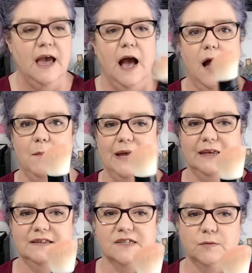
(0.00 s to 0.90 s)
Um, I
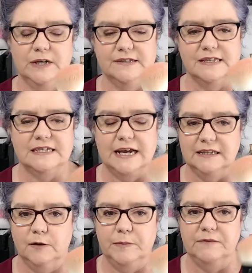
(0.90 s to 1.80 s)
like this one because it's got a
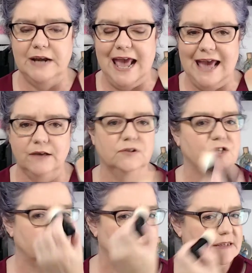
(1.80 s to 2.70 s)
little bit of an angle
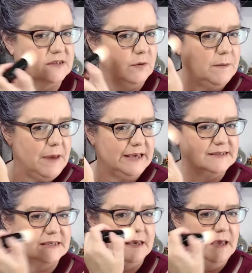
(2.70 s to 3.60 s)
to it, so it makes,